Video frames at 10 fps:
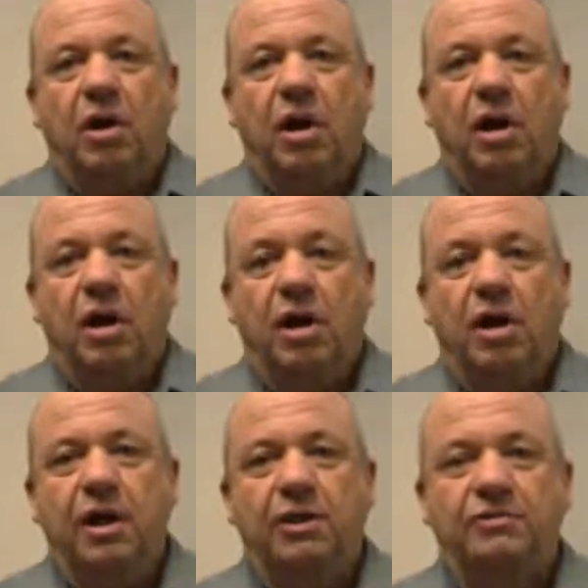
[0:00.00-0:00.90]

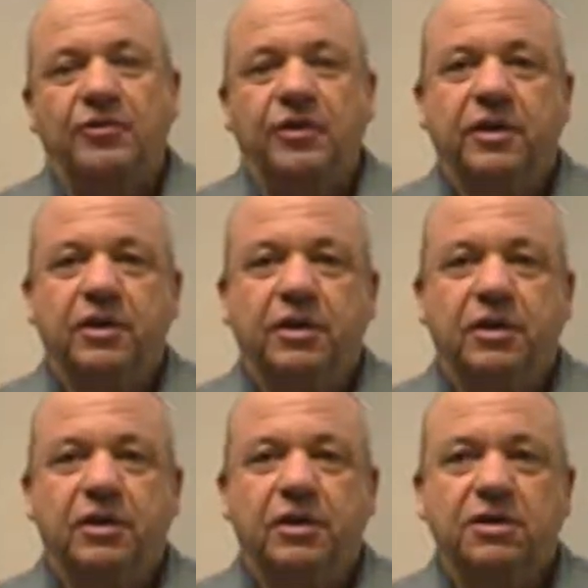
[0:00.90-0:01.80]
of
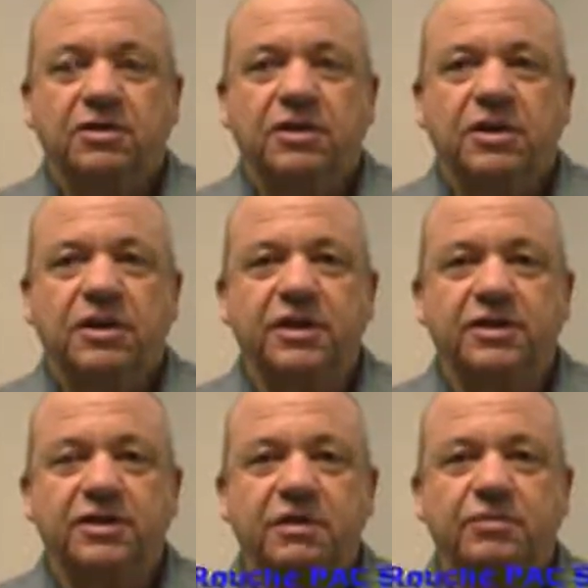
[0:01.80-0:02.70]
the
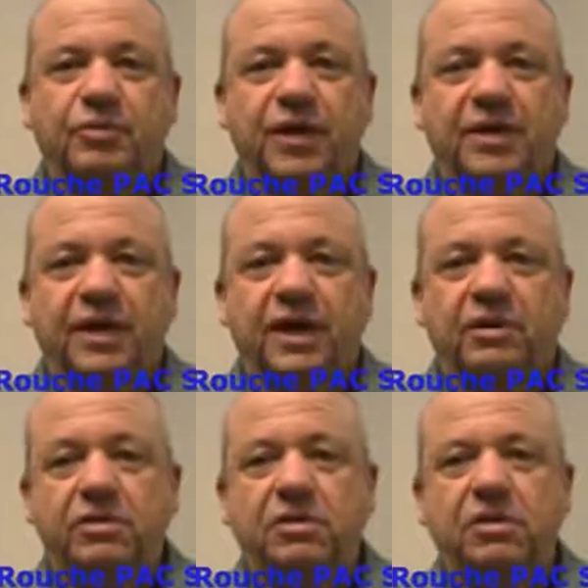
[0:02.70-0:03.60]

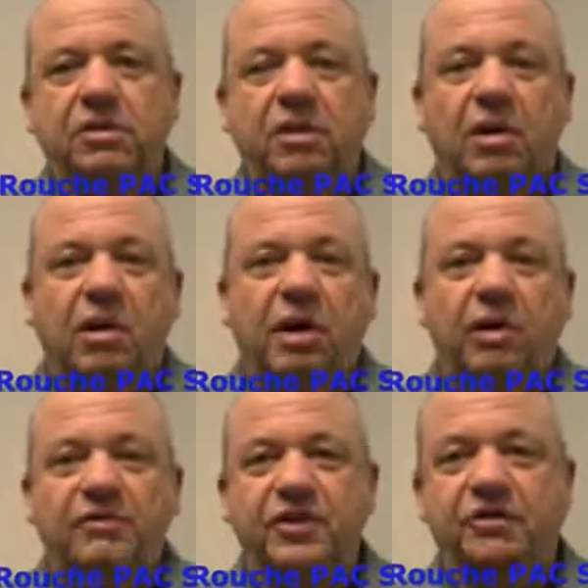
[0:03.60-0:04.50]
breakdown
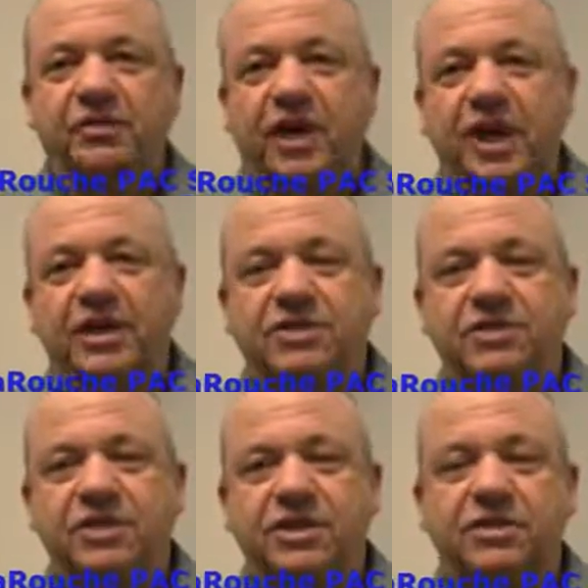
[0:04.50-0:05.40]
of the
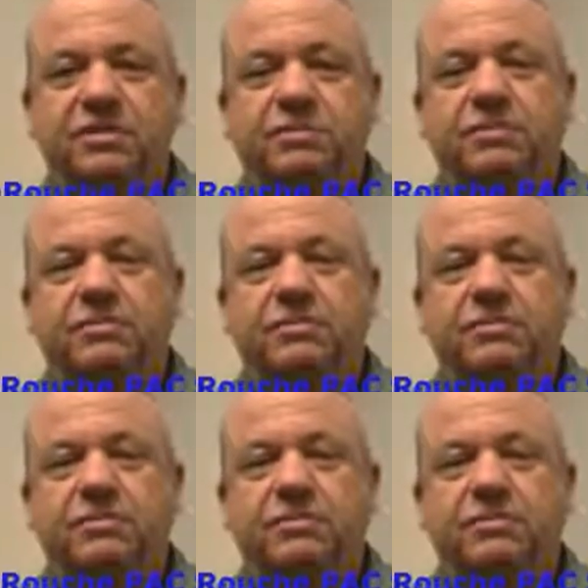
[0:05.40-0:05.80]
financial system